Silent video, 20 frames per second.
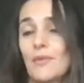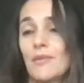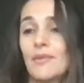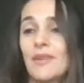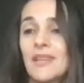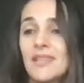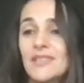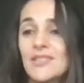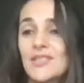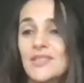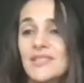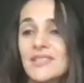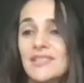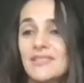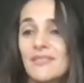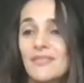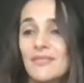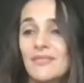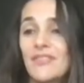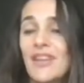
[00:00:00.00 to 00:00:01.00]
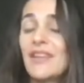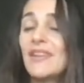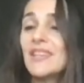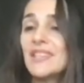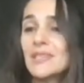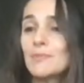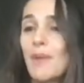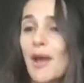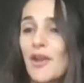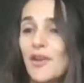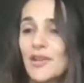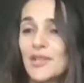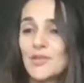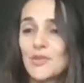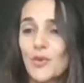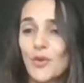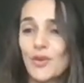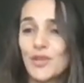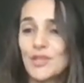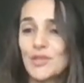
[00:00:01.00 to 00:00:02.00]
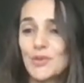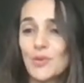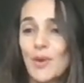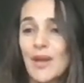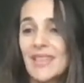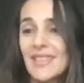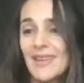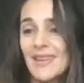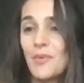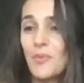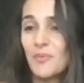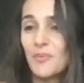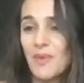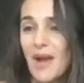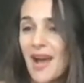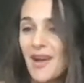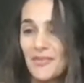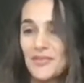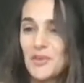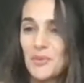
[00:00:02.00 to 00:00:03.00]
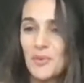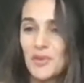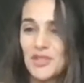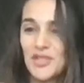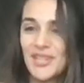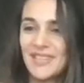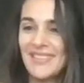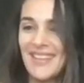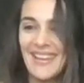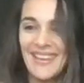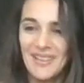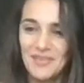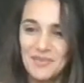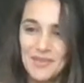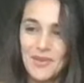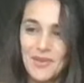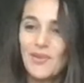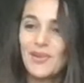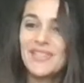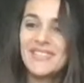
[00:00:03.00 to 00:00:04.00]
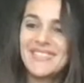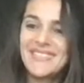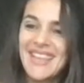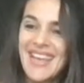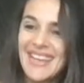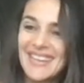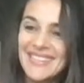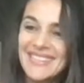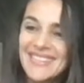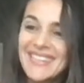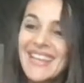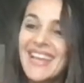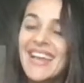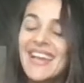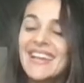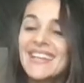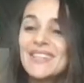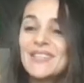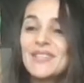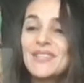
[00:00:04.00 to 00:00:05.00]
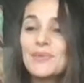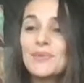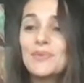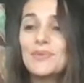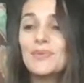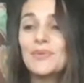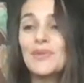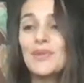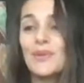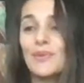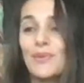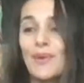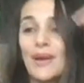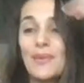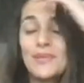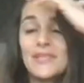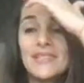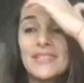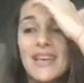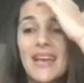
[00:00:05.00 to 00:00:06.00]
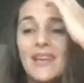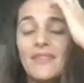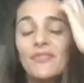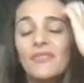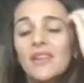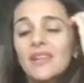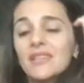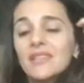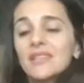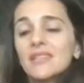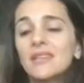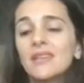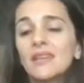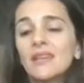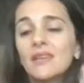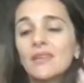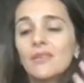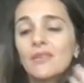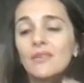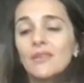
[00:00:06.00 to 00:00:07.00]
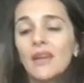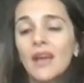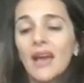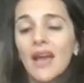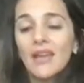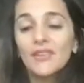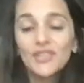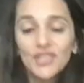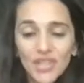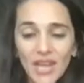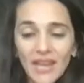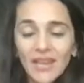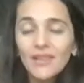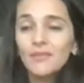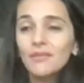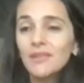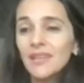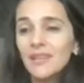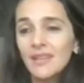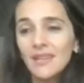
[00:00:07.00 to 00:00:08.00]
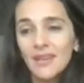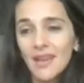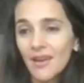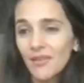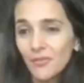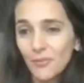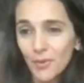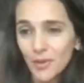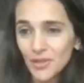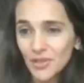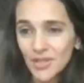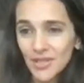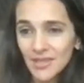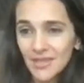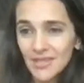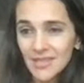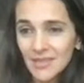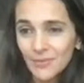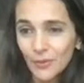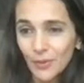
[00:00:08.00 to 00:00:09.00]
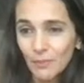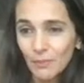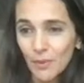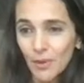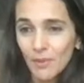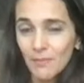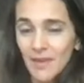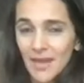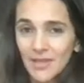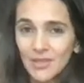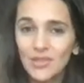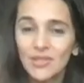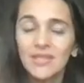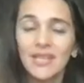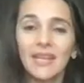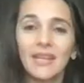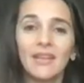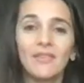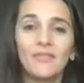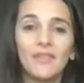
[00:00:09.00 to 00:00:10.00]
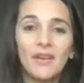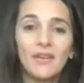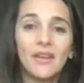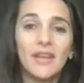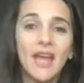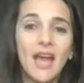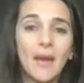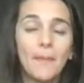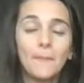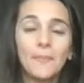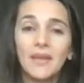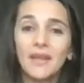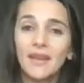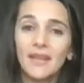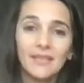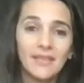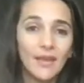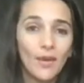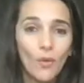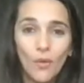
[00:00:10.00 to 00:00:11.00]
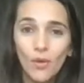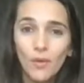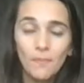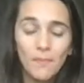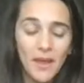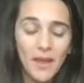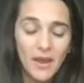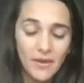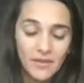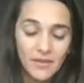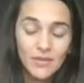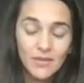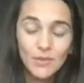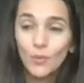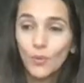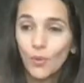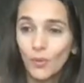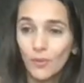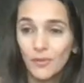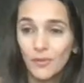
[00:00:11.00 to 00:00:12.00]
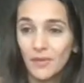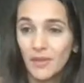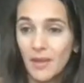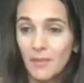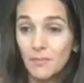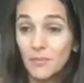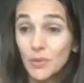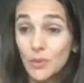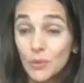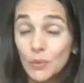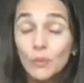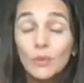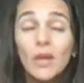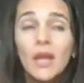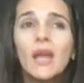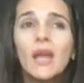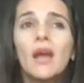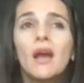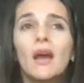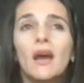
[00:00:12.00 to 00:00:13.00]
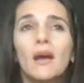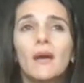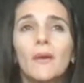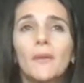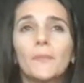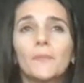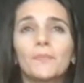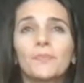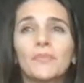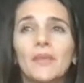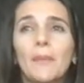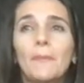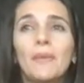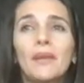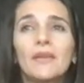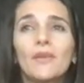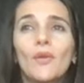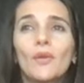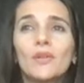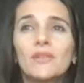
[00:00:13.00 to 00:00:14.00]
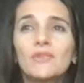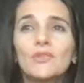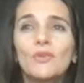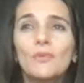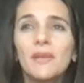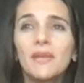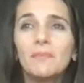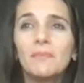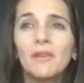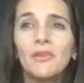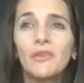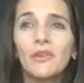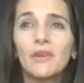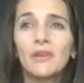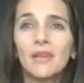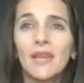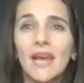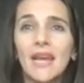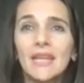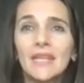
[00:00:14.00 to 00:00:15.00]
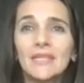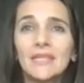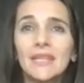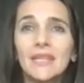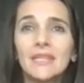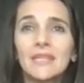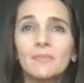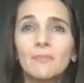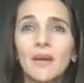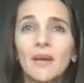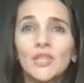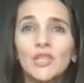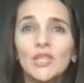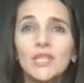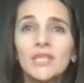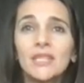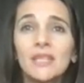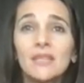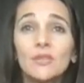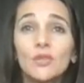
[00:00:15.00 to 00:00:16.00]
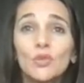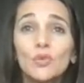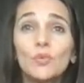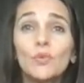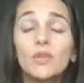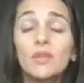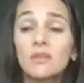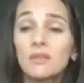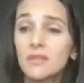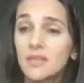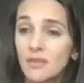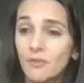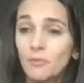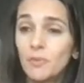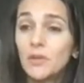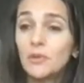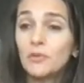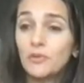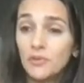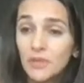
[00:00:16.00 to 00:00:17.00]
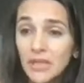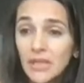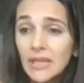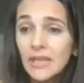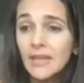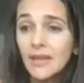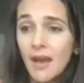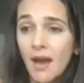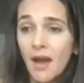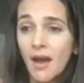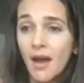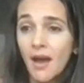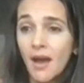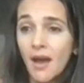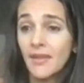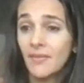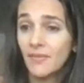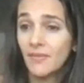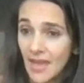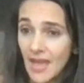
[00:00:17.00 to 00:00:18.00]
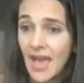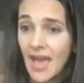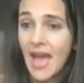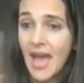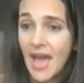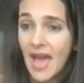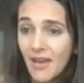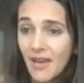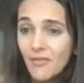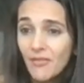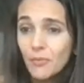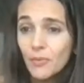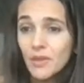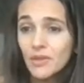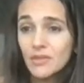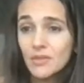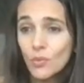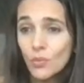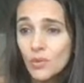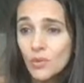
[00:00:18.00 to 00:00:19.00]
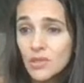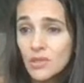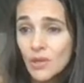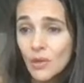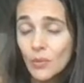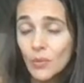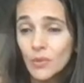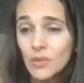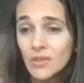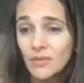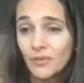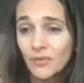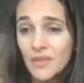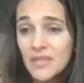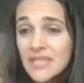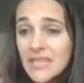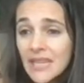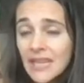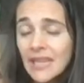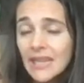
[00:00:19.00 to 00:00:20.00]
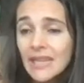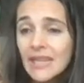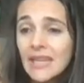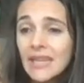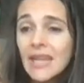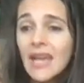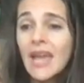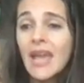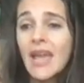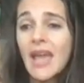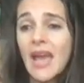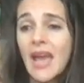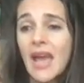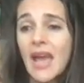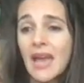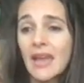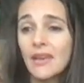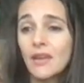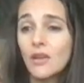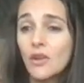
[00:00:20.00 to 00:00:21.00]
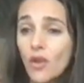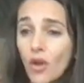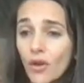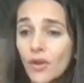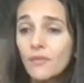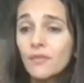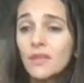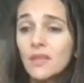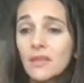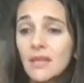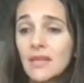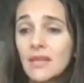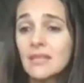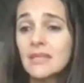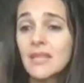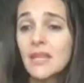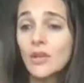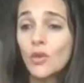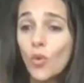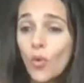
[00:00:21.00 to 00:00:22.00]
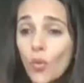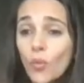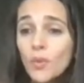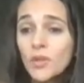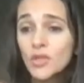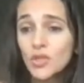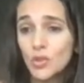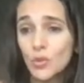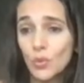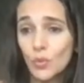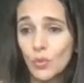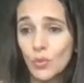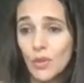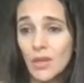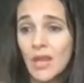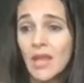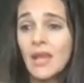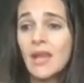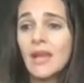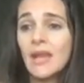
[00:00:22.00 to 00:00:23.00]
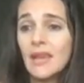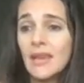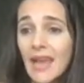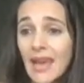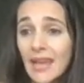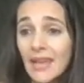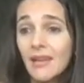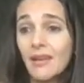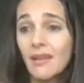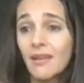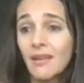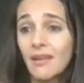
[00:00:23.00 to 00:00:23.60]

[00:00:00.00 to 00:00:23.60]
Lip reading: it's just very inspiring story. So I think after watching that, I was all set to, I felt I genuinely love watching these football matches. I get very happy, and I think all parents who go for them do. But it also made me realize that as much as these 2 years have been really hard, and they have, with schools closed physically, and a lot of the things that go with school, like